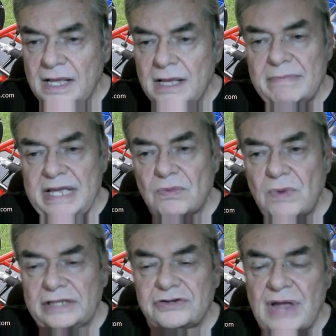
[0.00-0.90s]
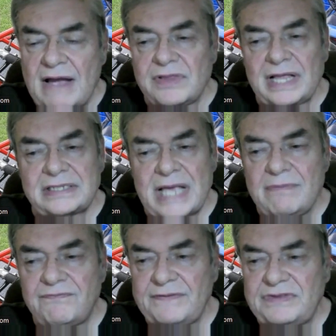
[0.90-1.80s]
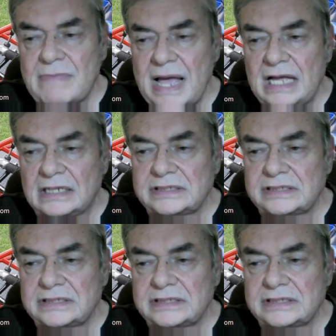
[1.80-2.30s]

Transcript: Meanwhile, to travel that same 50 miles,